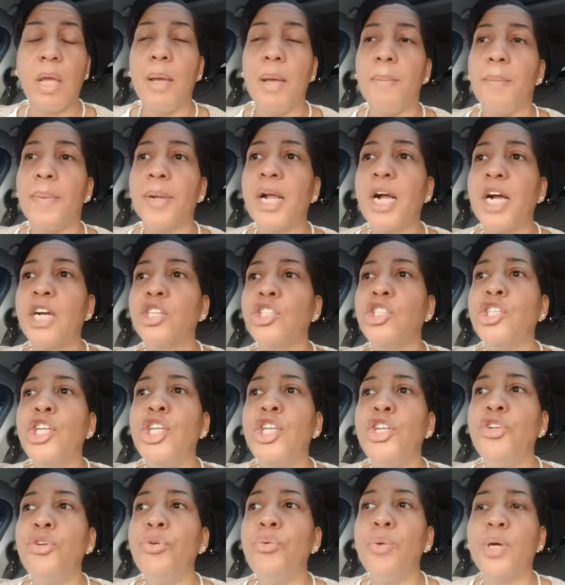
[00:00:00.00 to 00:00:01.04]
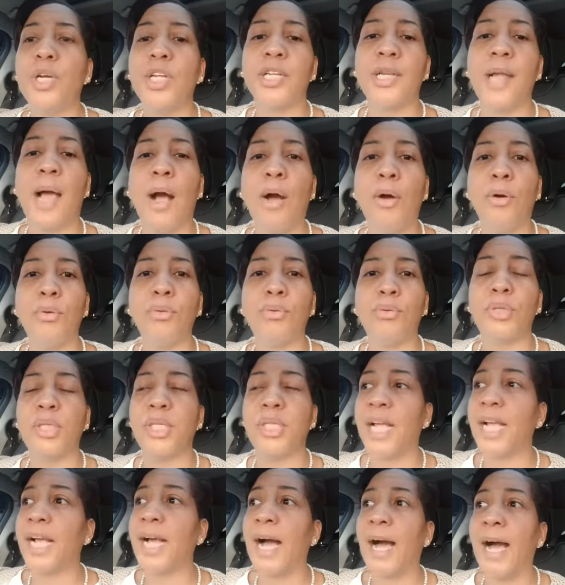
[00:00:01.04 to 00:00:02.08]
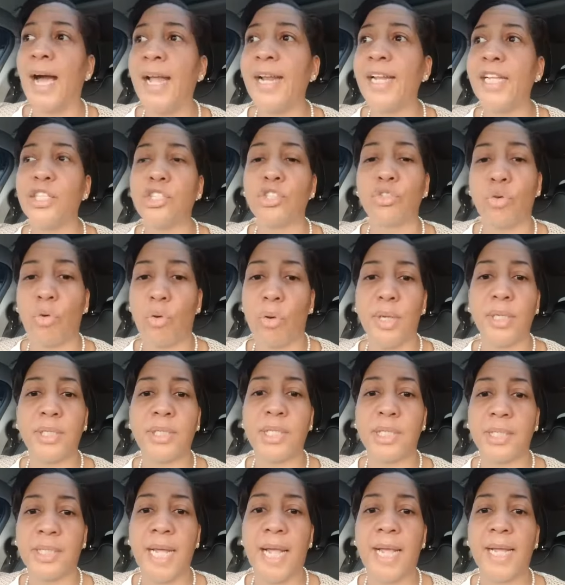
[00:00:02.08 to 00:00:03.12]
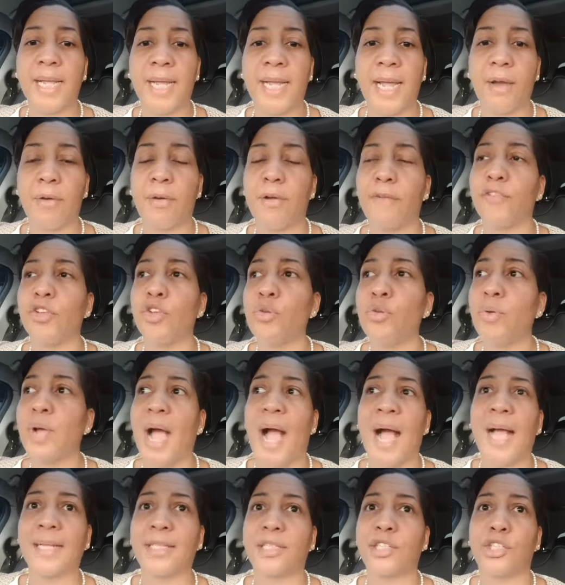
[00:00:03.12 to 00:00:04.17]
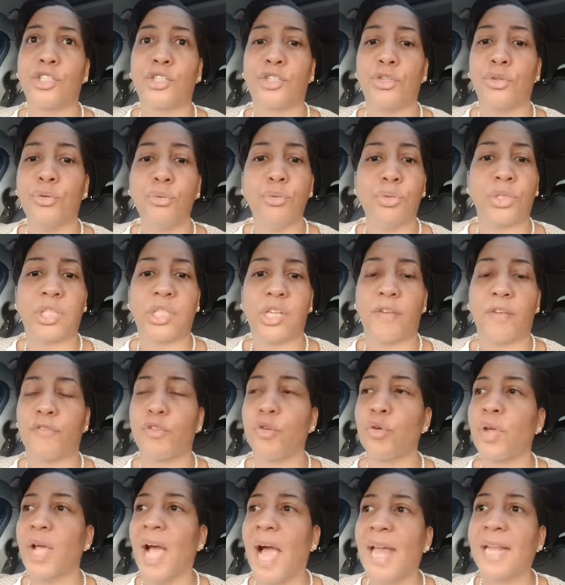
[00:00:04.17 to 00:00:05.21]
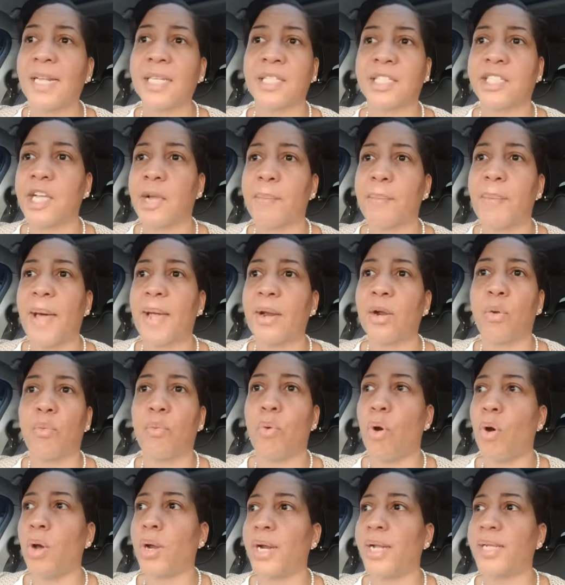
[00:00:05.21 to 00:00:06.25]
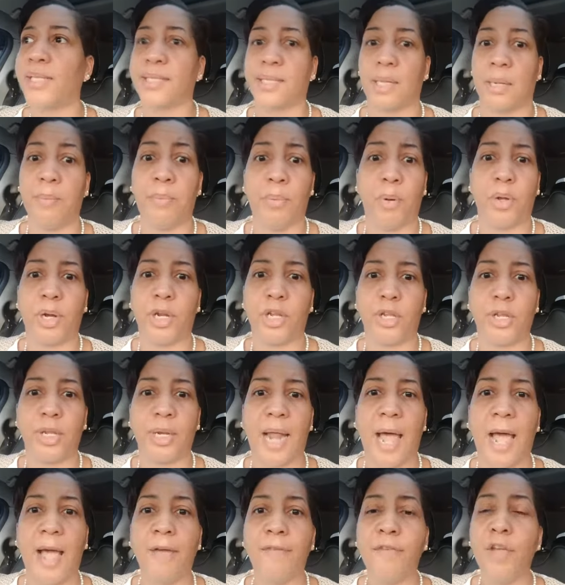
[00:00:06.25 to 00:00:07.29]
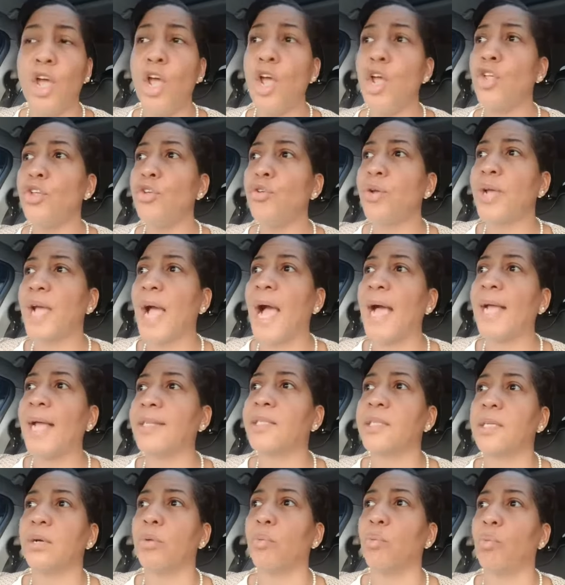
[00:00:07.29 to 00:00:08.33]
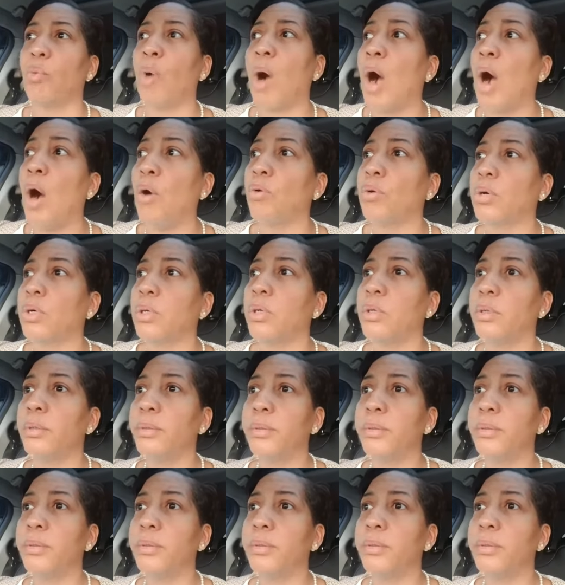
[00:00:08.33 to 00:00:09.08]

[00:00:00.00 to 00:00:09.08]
because then you would know that God is going to take care of you. You got to do stuff. You got to step out on water at some point in your life. You got to walk